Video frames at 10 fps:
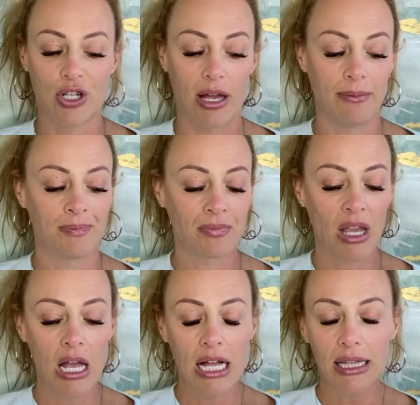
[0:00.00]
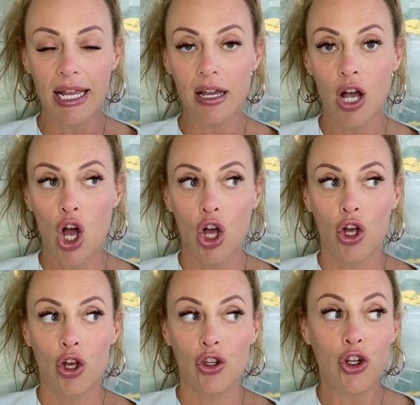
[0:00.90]
Shallon. Like,
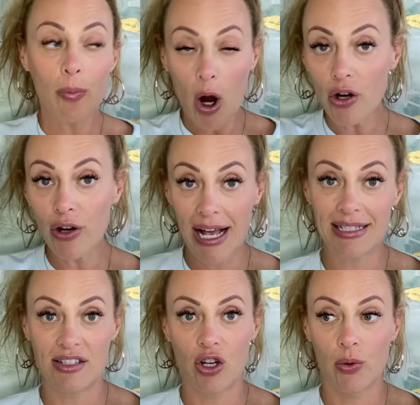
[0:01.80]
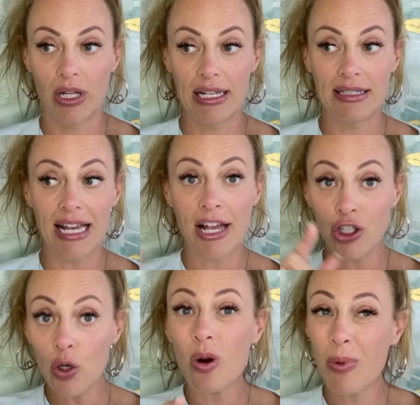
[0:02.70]
your partner has his own list
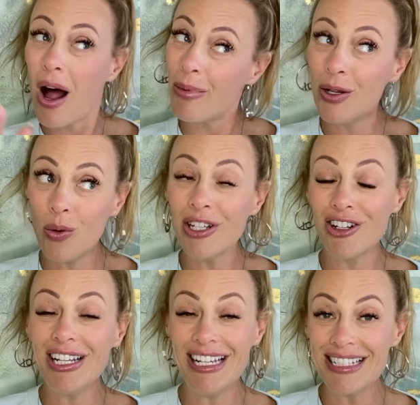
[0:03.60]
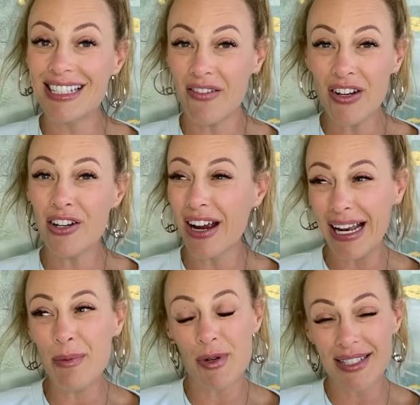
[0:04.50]
and you are probably only going to hit seventy or
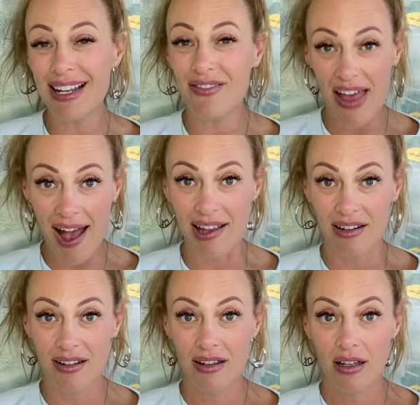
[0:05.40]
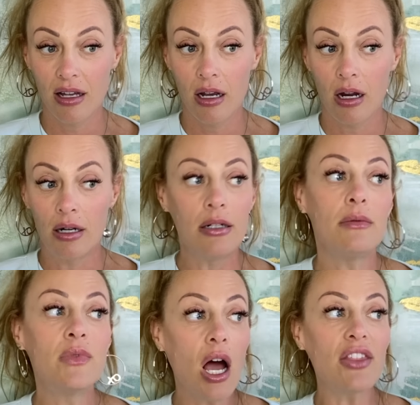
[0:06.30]
eighty percent of that.
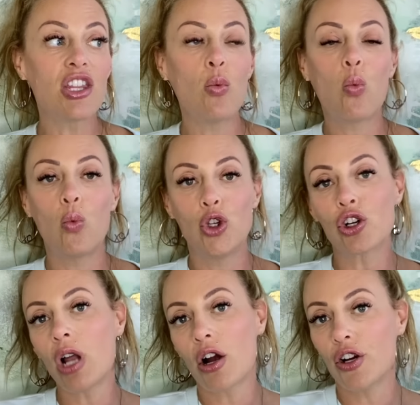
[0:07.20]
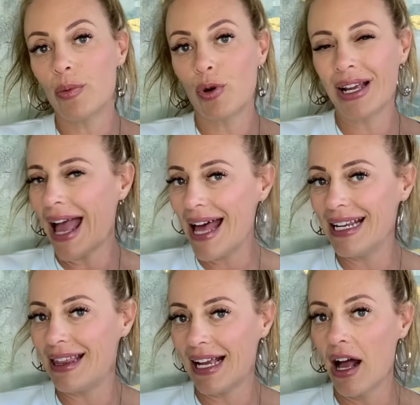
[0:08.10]
Not that you're not going to bring
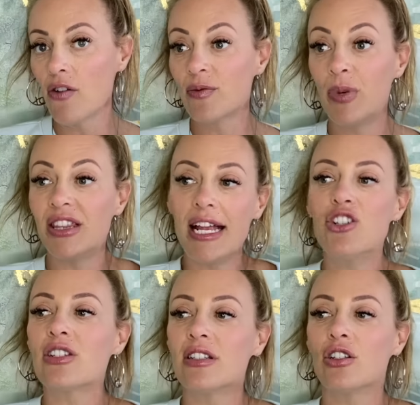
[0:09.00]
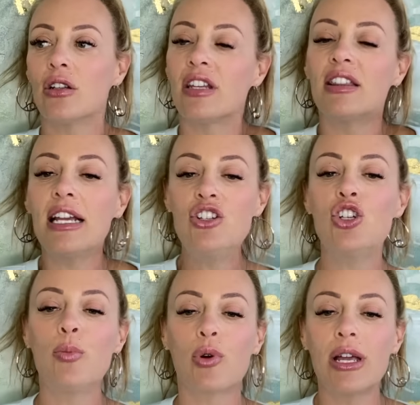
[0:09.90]
anything else, but they just, the things
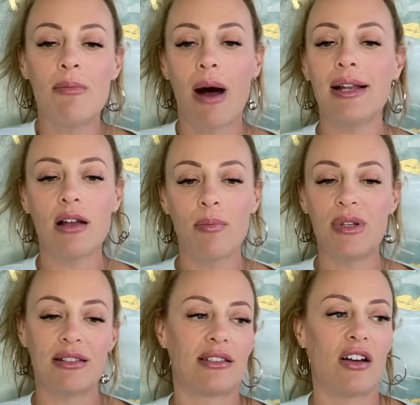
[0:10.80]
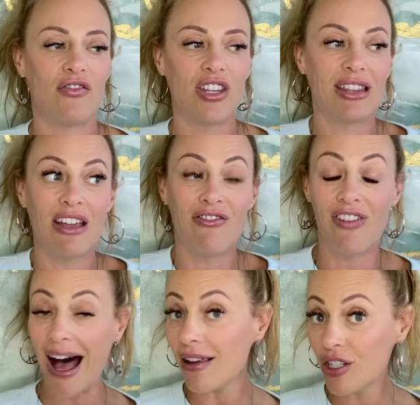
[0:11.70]
you bring might not be stuff that they
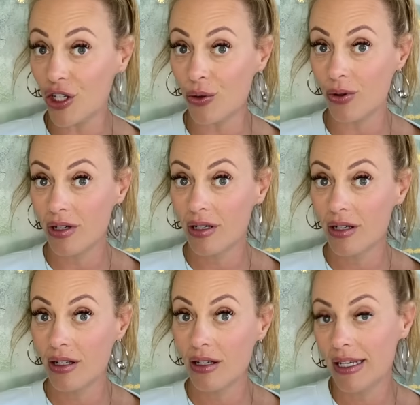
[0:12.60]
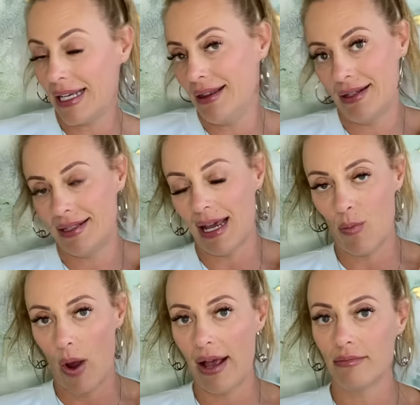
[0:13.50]
value in the
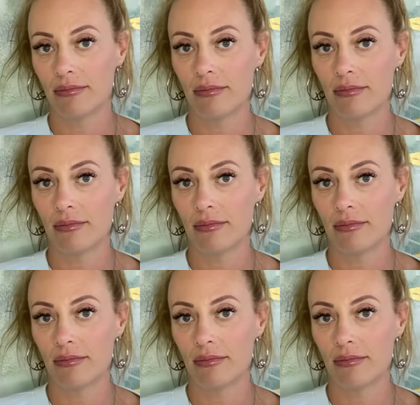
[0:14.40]
same way.